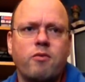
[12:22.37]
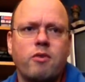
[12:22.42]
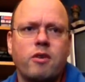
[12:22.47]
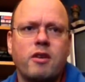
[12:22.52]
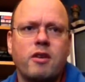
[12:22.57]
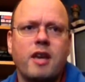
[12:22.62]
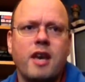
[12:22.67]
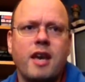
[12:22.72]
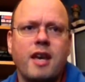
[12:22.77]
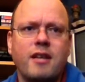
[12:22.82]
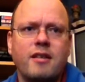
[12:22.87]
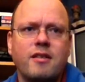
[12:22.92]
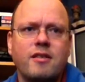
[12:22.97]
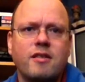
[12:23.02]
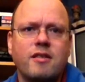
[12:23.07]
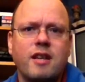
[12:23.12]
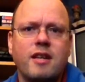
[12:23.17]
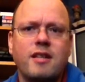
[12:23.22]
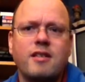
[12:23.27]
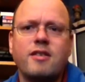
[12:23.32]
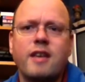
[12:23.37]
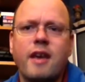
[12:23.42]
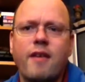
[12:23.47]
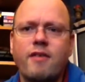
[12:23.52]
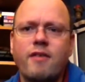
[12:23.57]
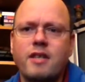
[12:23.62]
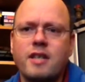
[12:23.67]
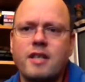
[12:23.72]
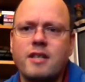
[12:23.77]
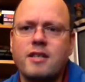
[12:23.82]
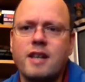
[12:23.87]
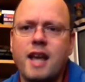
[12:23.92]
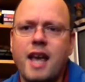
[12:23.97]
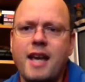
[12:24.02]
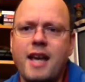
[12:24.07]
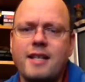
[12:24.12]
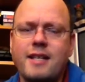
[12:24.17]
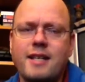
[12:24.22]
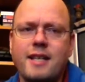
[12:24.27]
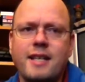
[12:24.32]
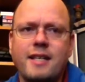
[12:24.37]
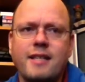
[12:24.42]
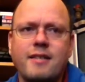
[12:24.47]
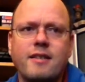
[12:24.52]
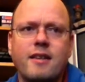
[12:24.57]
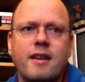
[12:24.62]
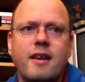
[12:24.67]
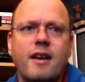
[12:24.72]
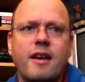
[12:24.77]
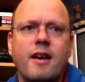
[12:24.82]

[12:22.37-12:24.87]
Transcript: were kids in the 70s and 80s,